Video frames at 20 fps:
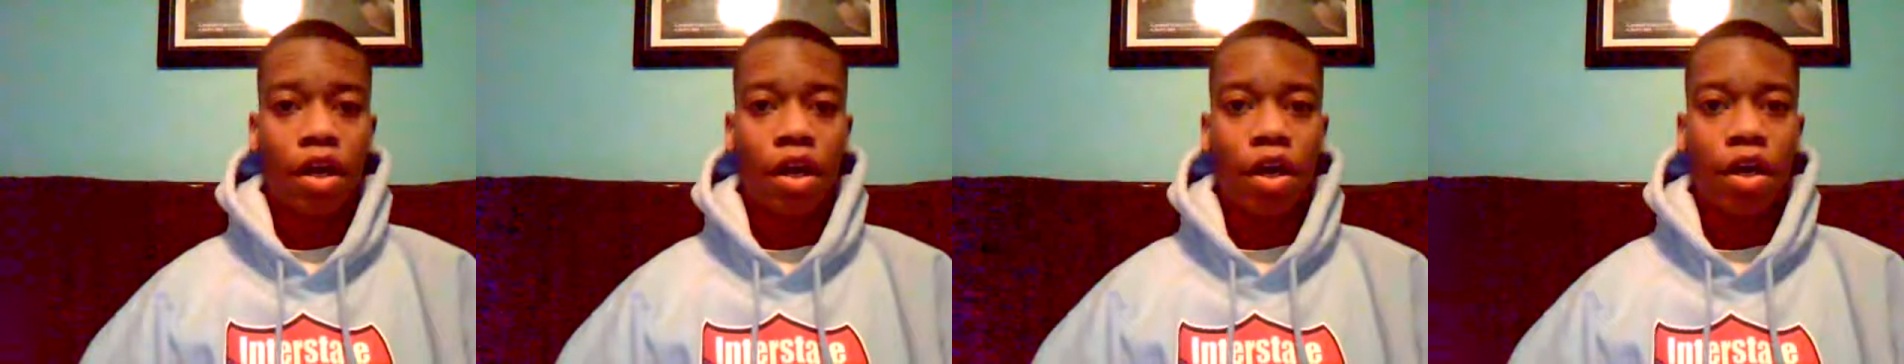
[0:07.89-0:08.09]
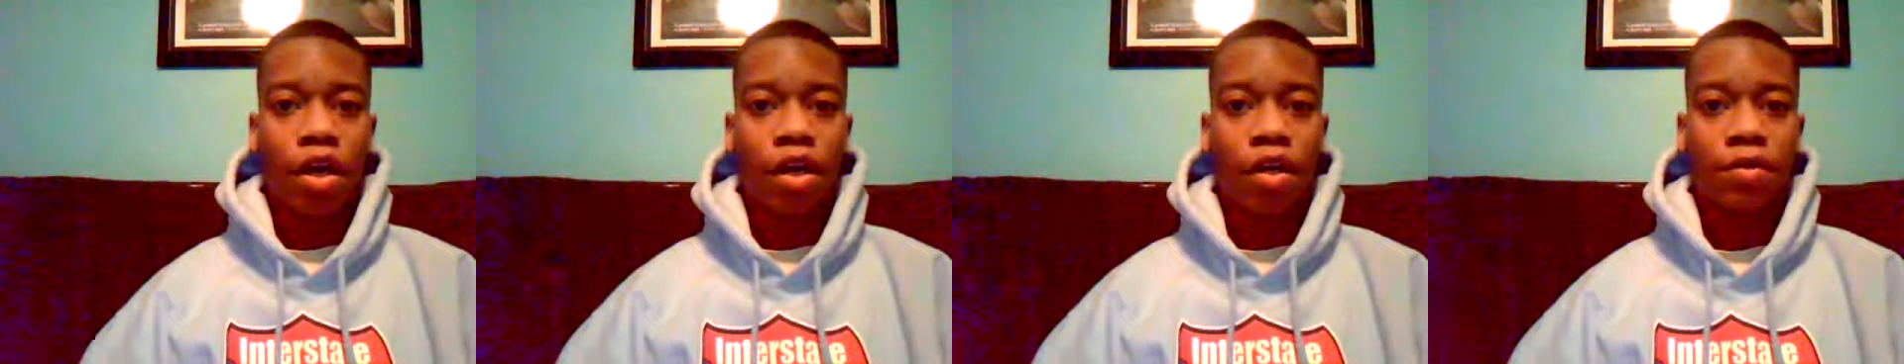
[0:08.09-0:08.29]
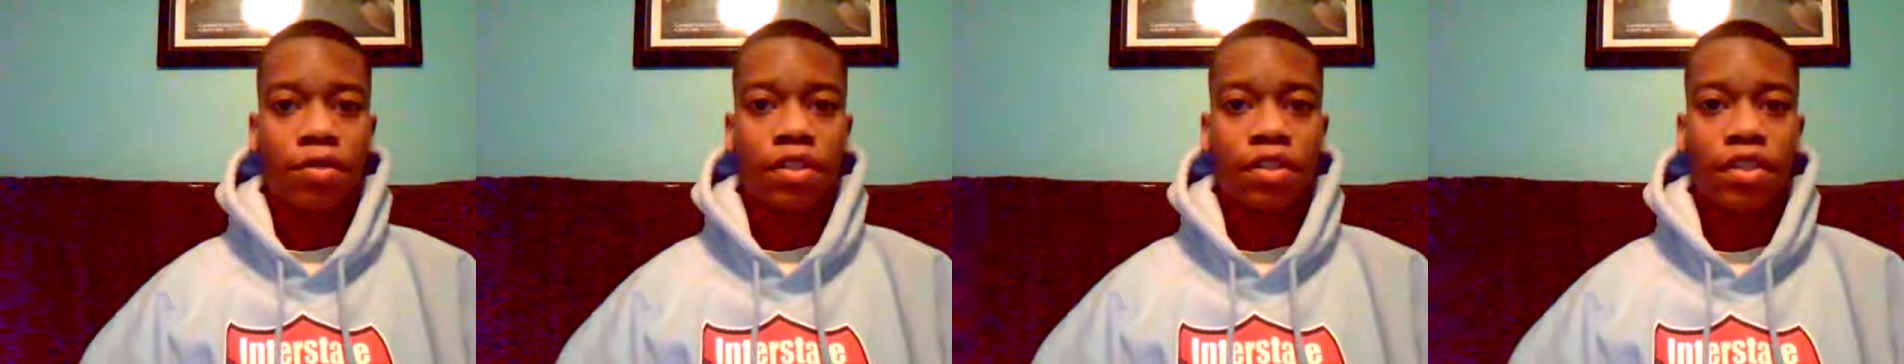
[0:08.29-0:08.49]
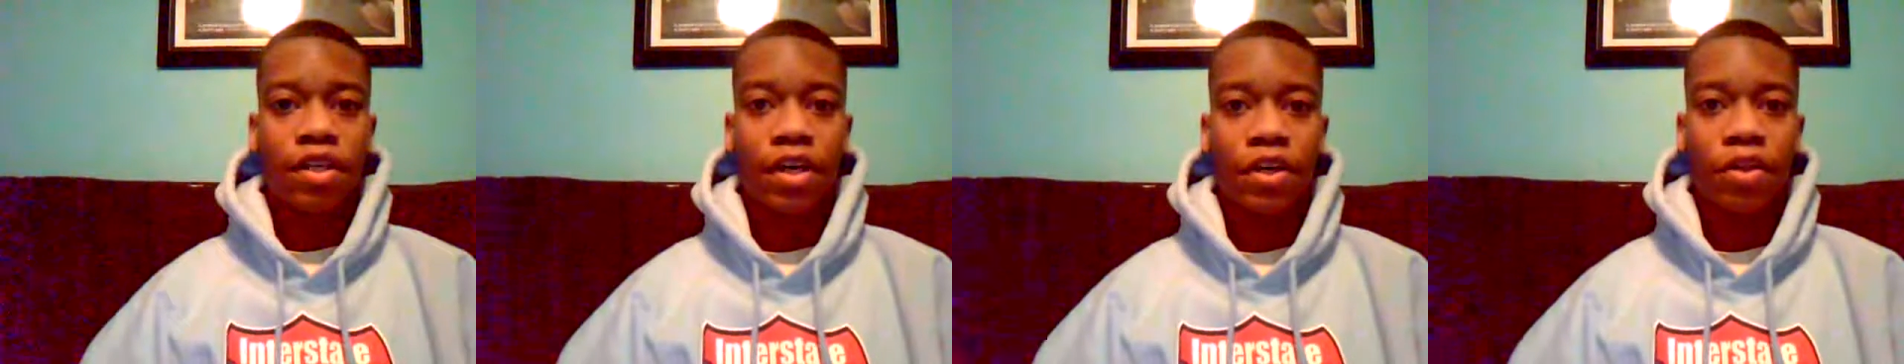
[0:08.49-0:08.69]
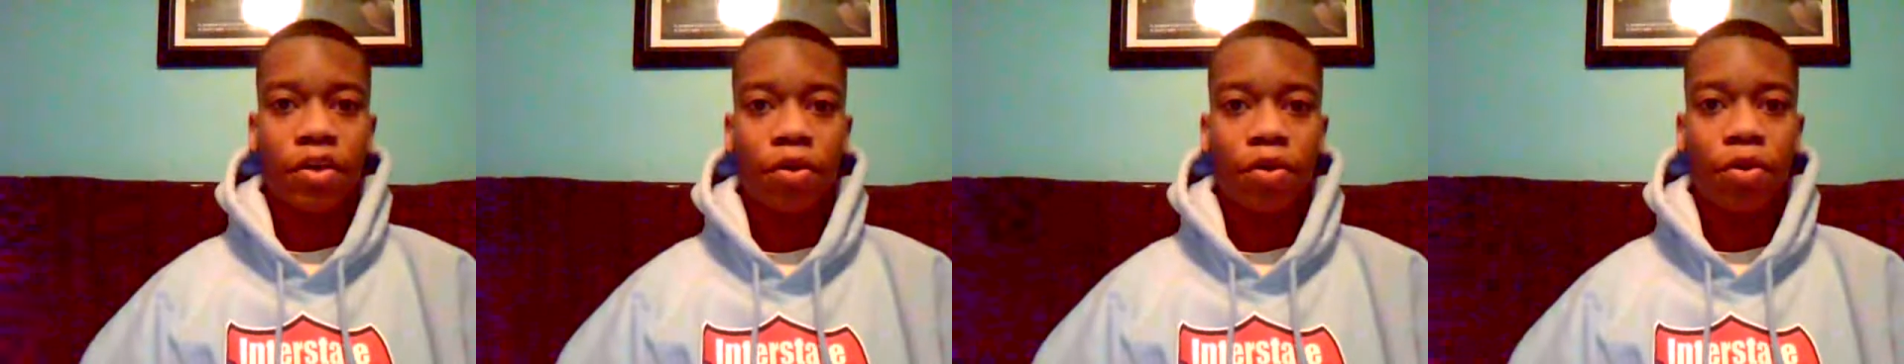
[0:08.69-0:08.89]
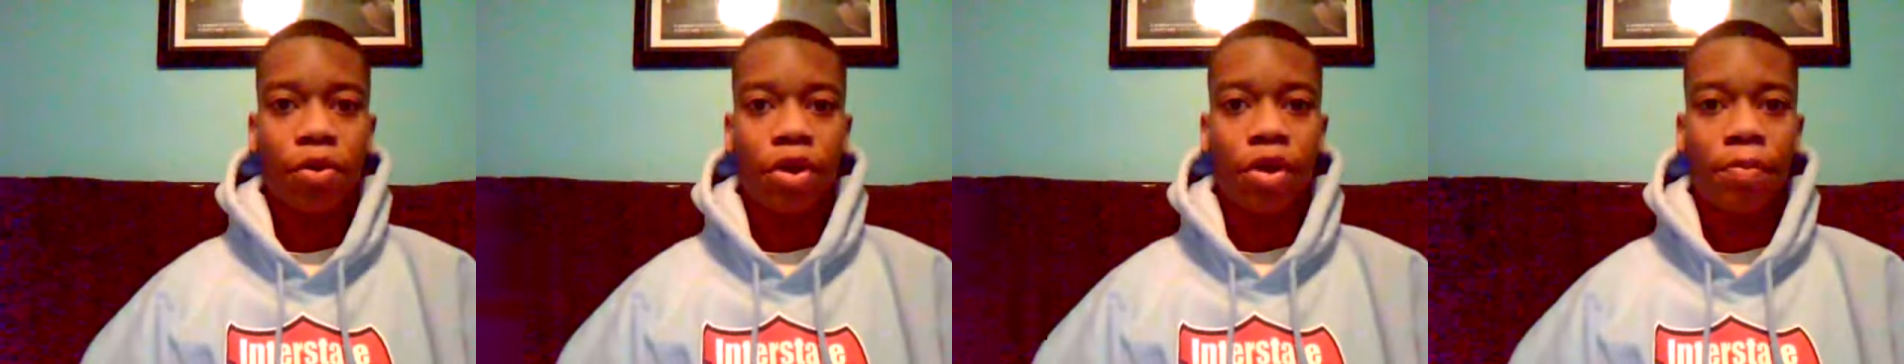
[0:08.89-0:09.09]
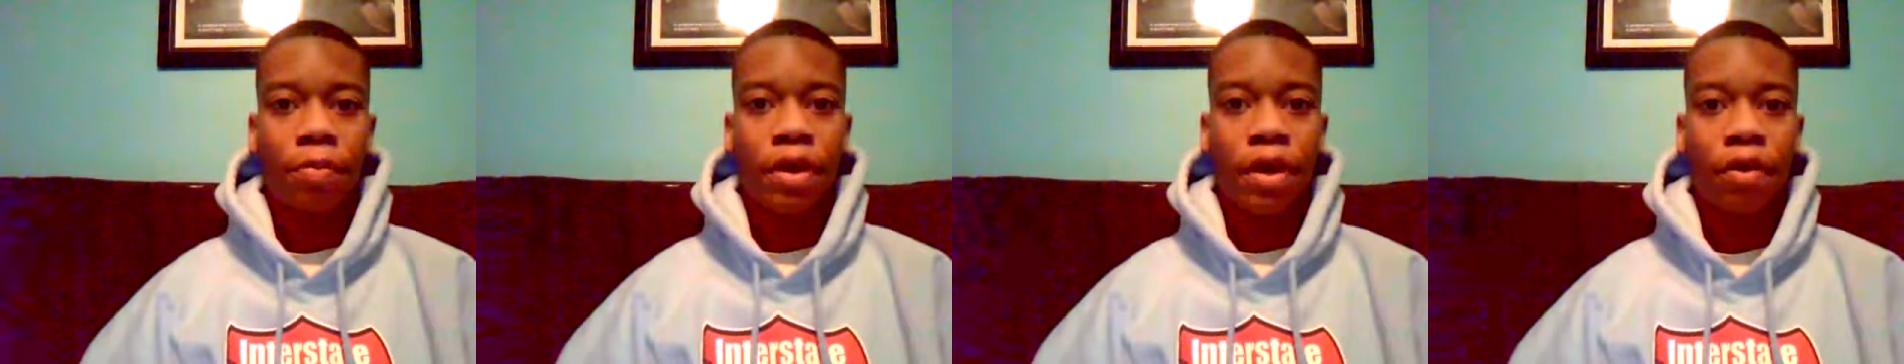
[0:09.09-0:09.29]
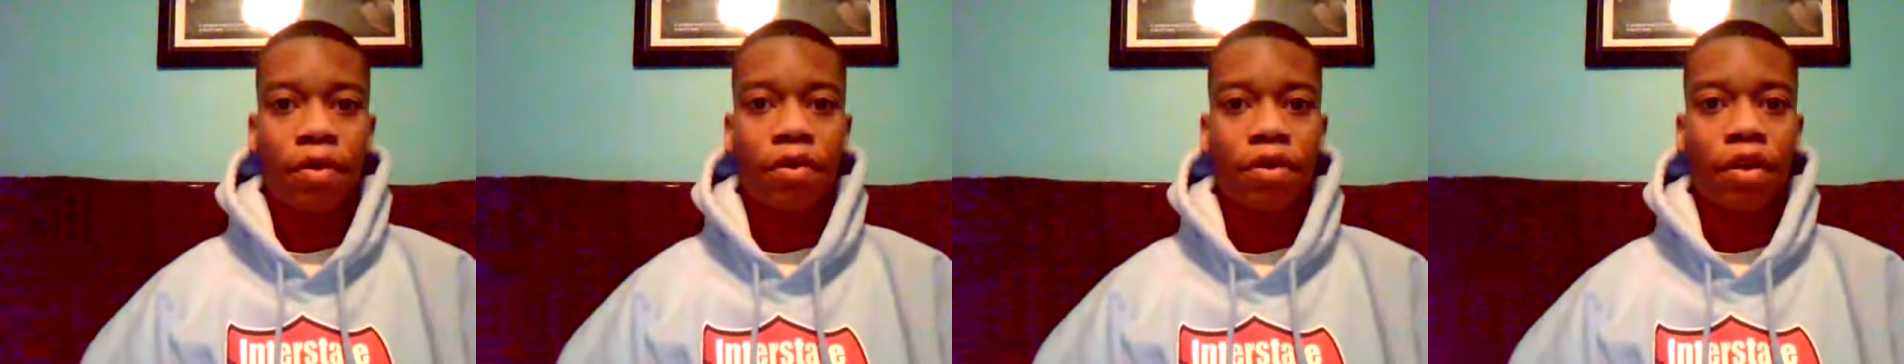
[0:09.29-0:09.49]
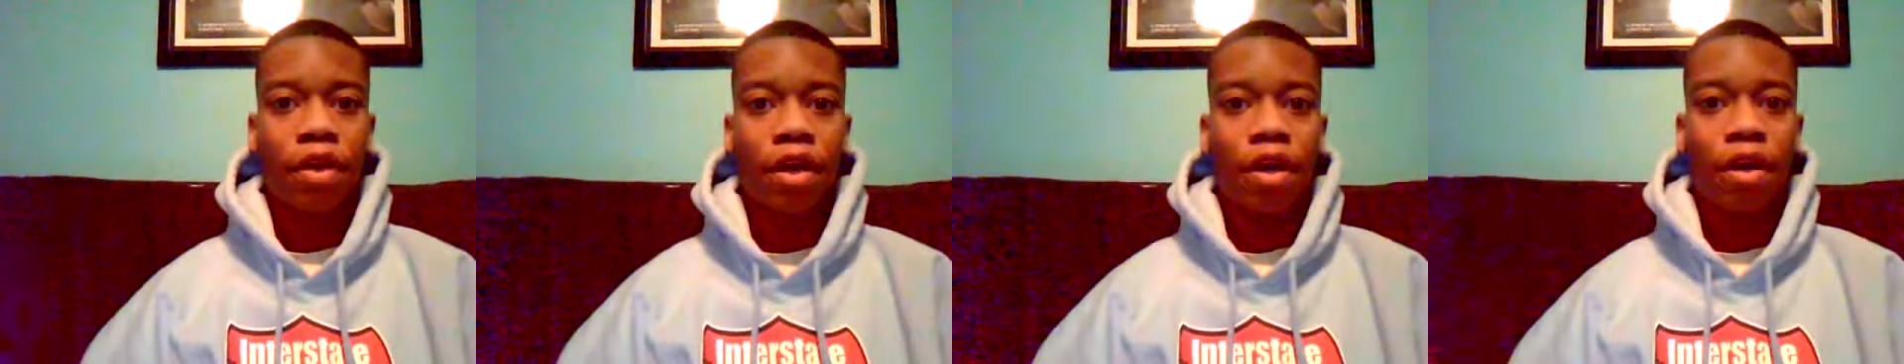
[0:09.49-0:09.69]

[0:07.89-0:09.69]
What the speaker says: to tell you about